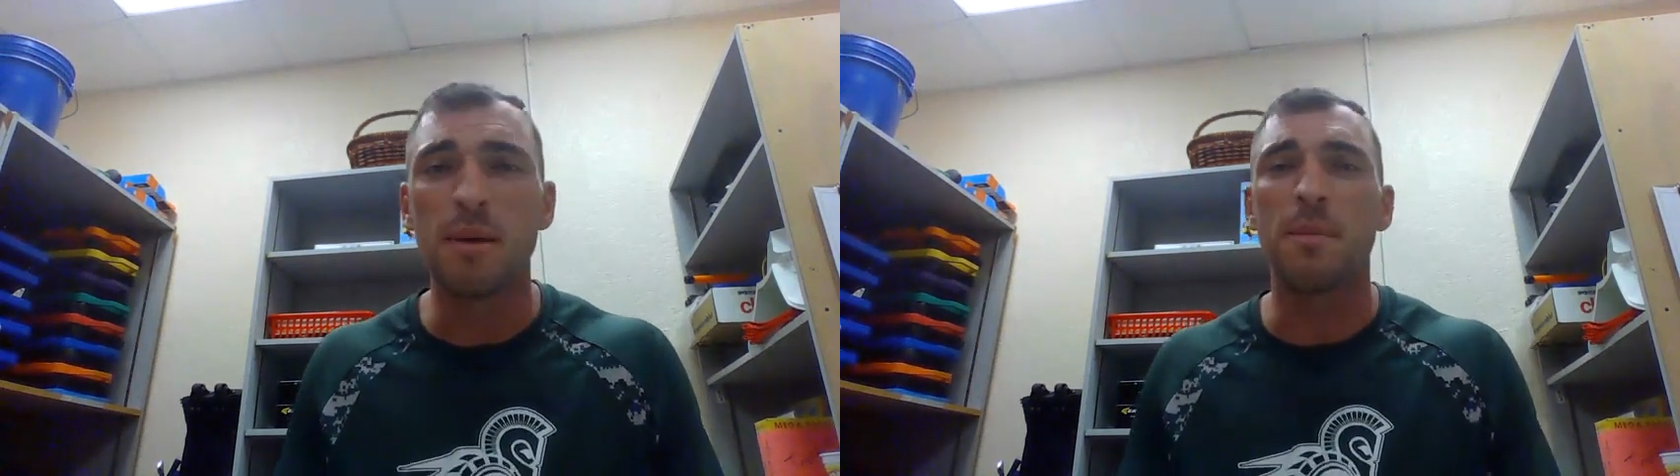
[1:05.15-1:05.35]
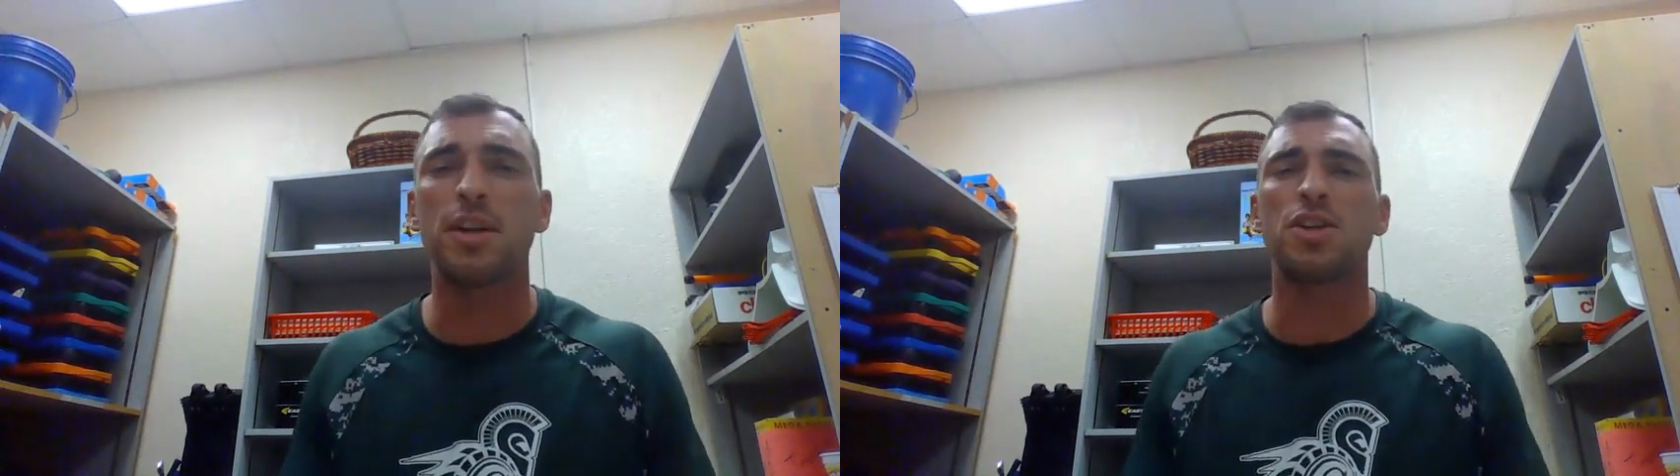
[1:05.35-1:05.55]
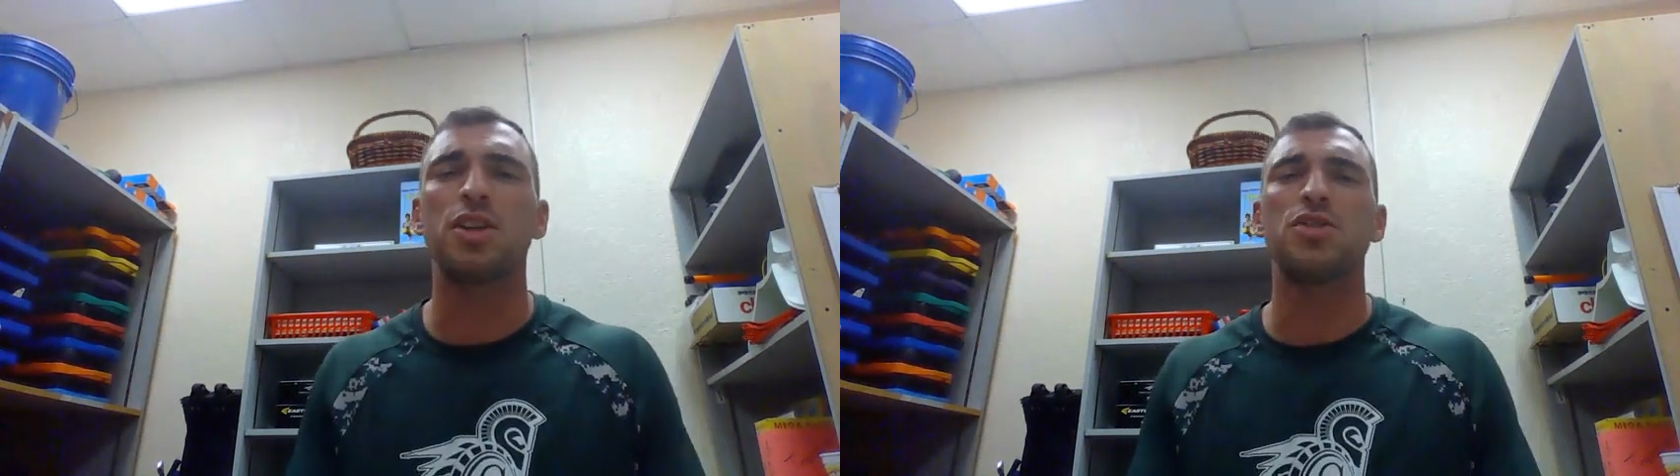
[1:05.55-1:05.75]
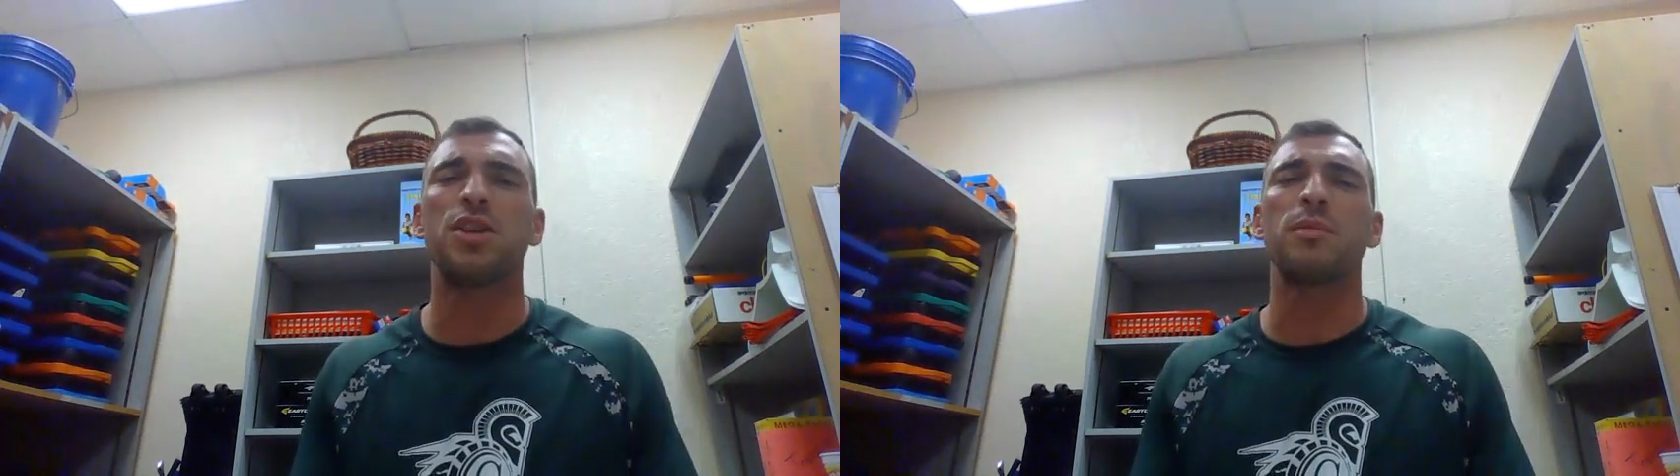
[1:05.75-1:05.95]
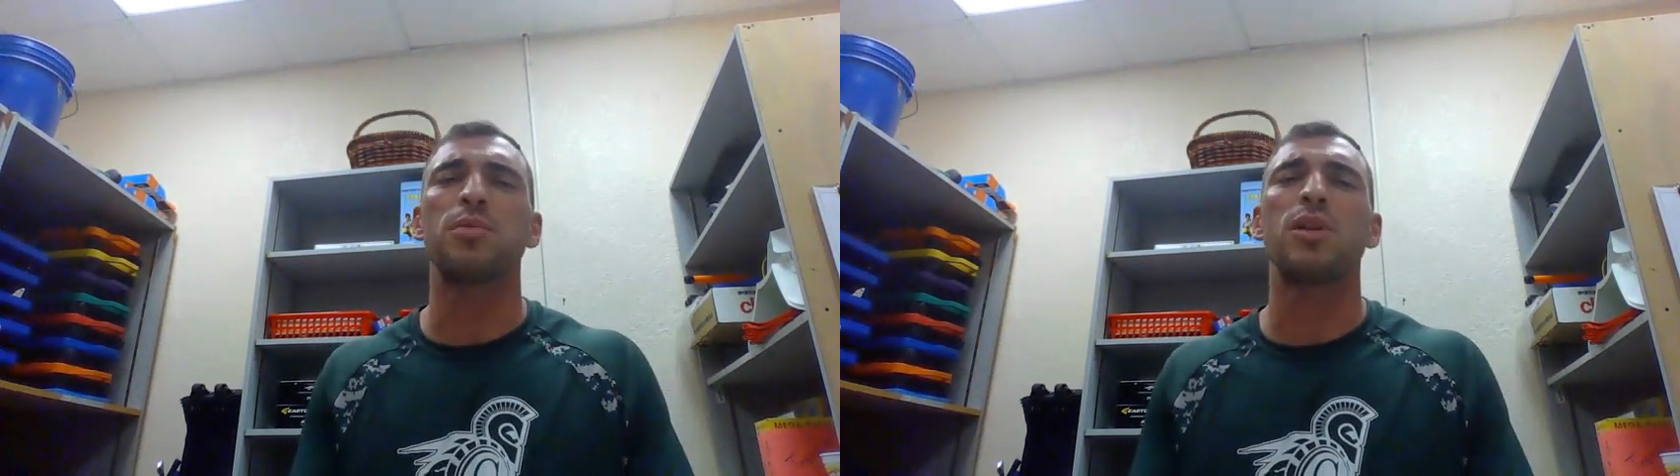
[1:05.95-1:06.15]
Make sure you
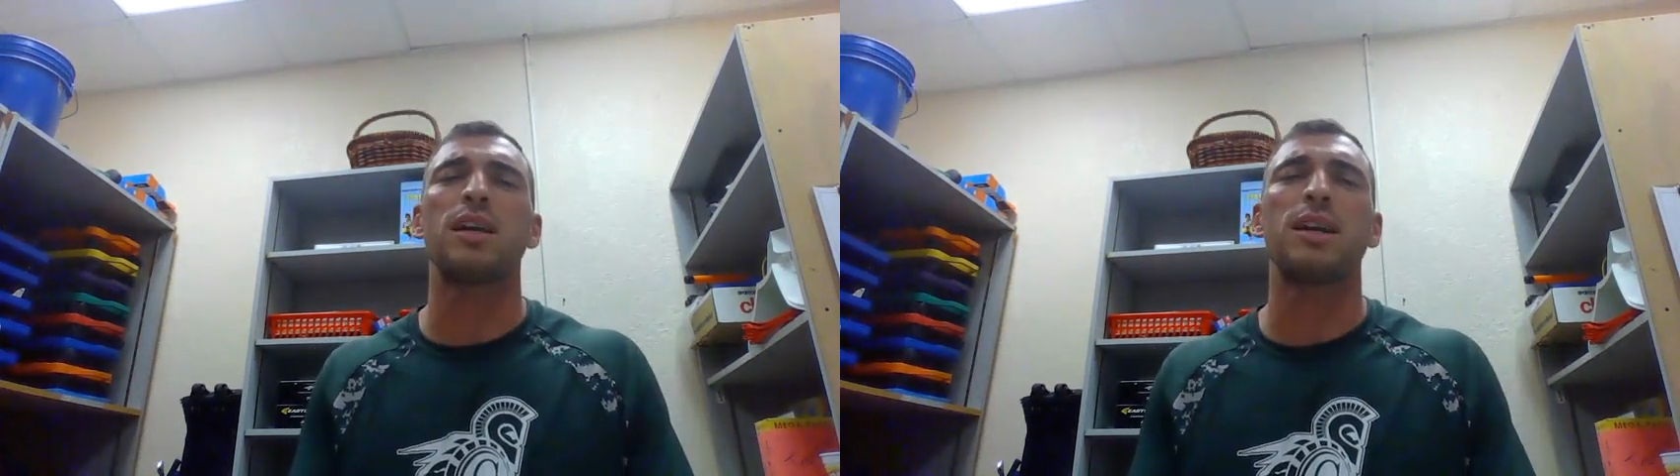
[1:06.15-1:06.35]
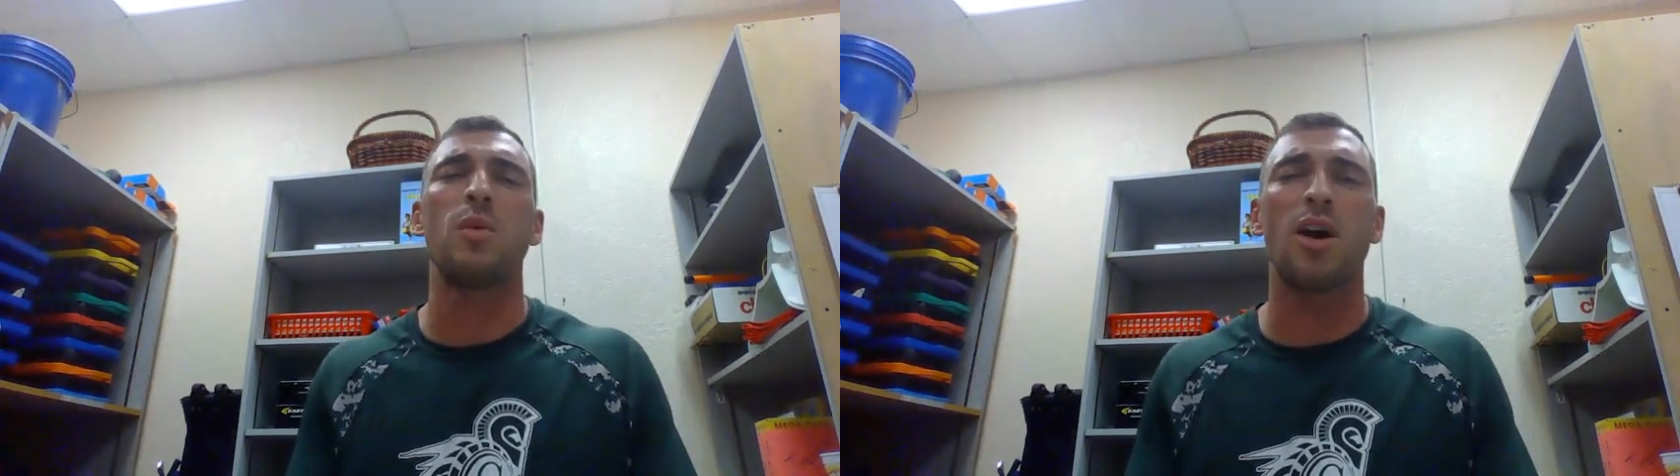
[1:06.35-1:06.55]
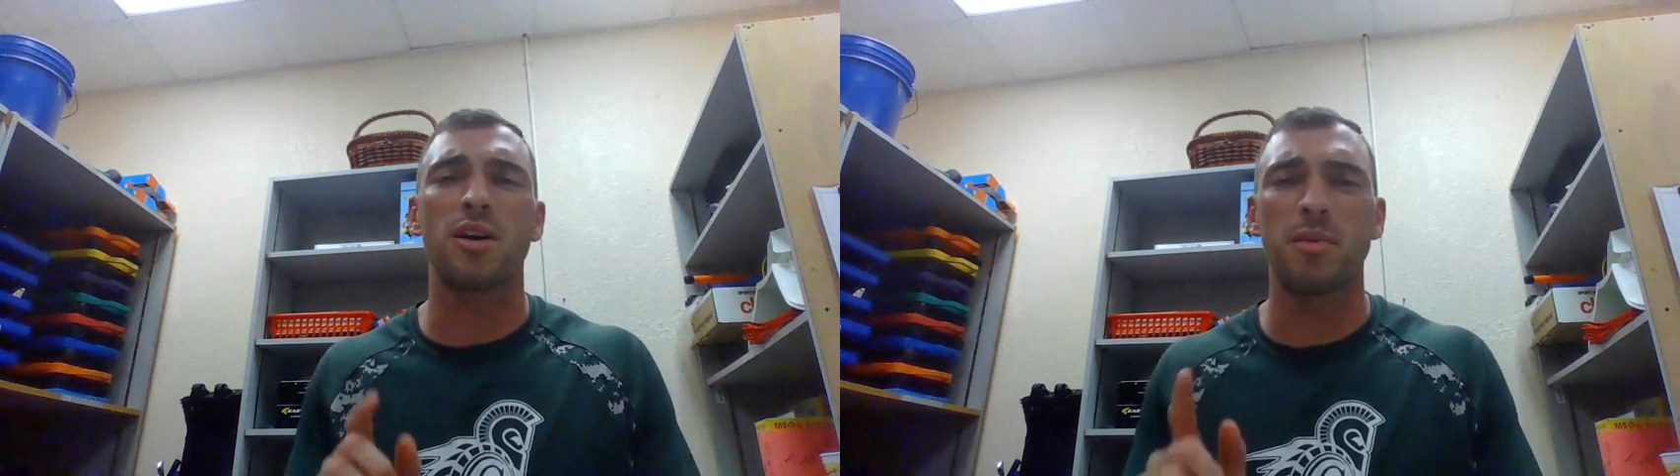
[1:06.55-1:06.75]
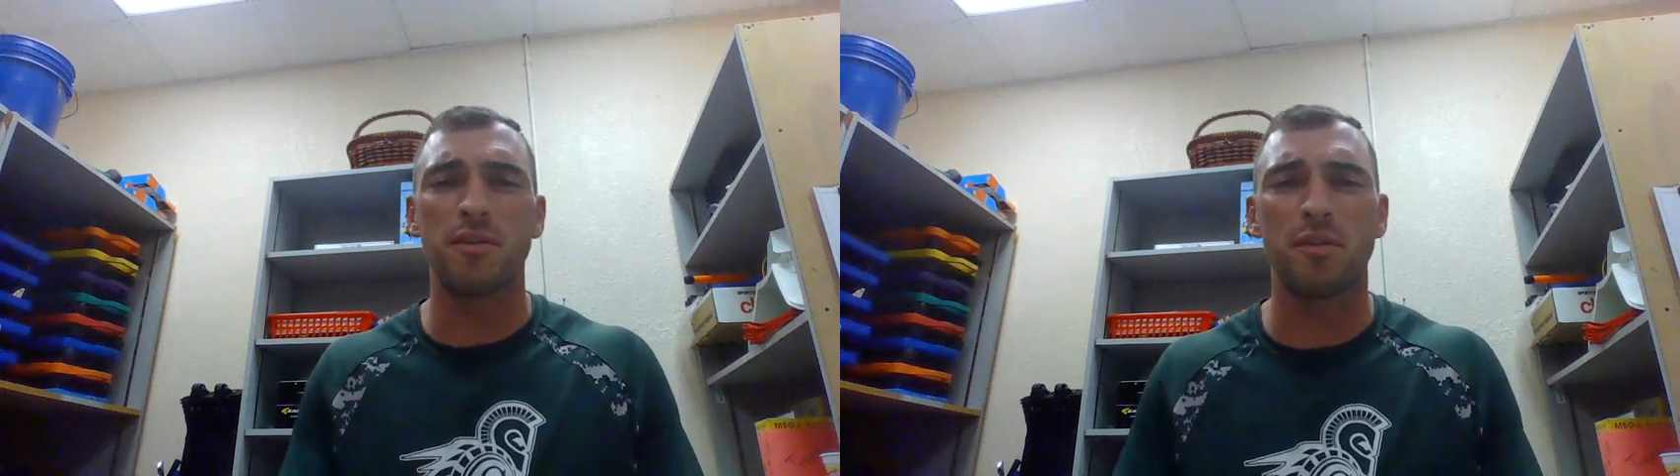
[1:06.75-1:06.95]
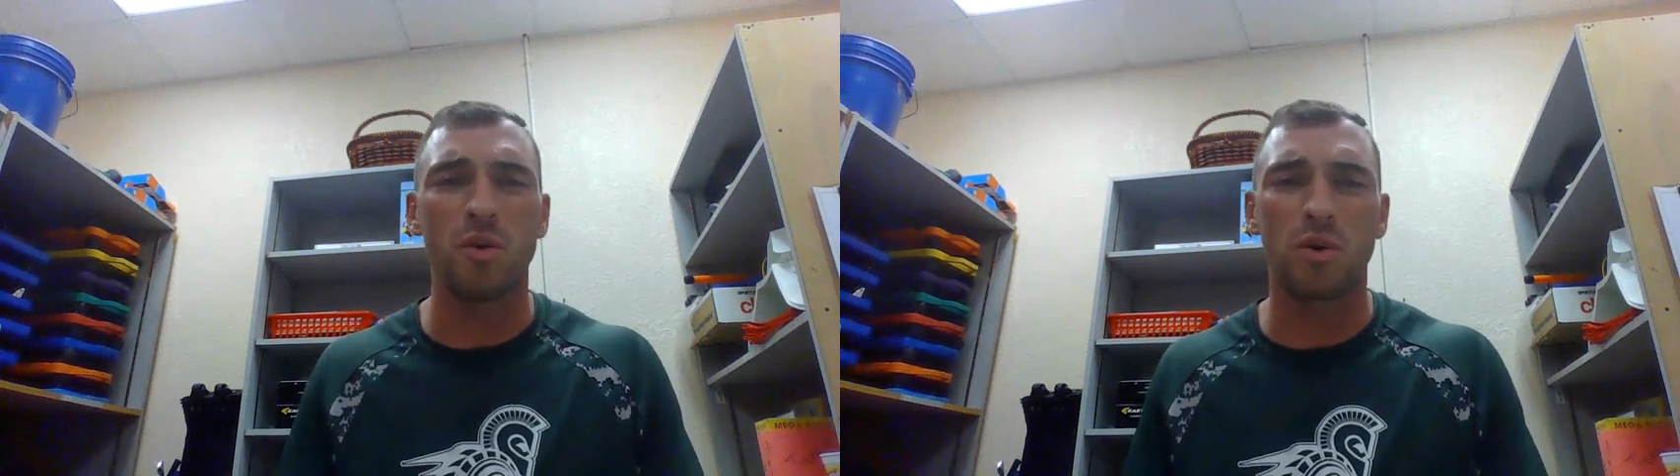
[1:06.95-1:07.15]
drink plenty of water
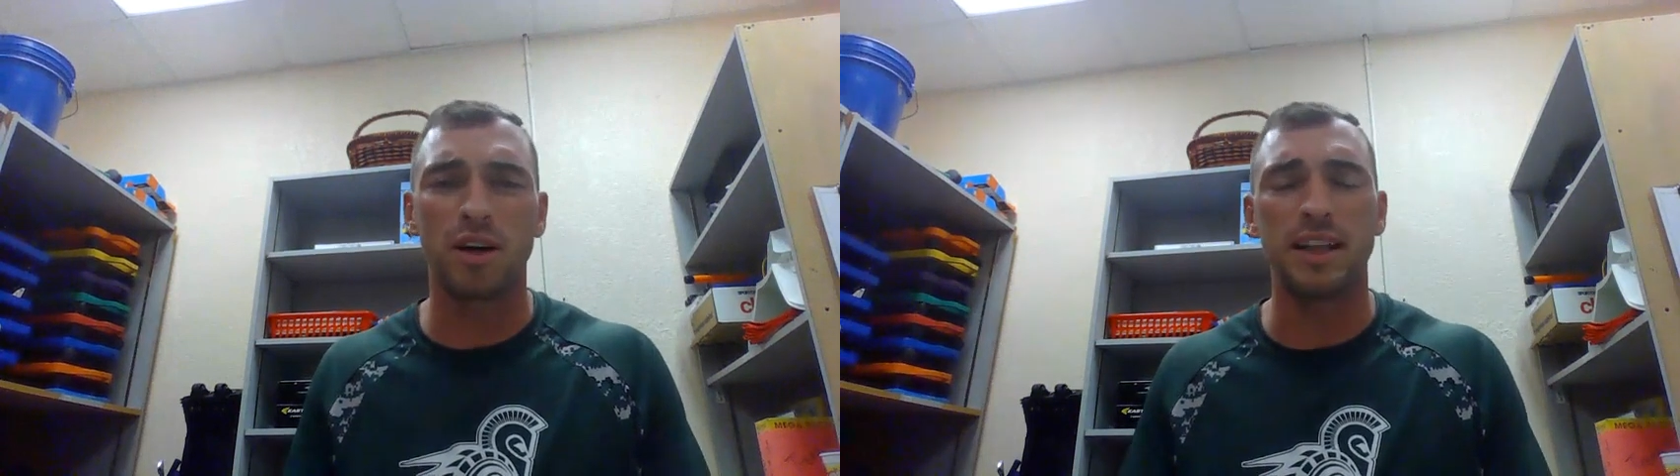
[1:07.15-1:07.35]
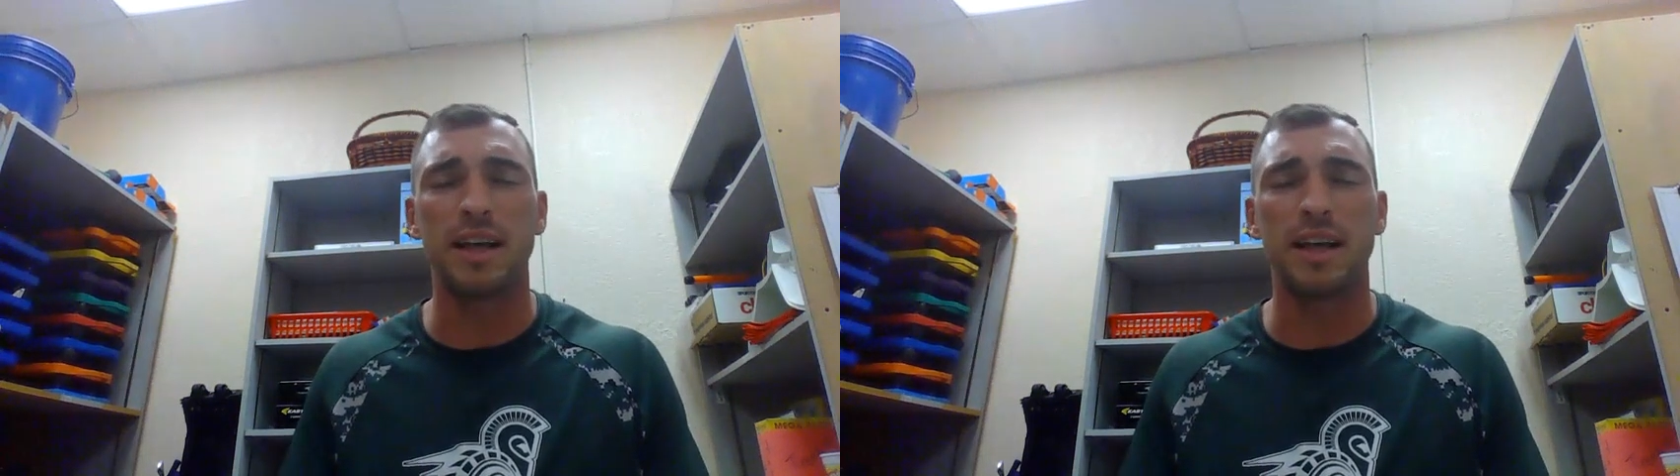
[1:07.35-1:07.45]
before and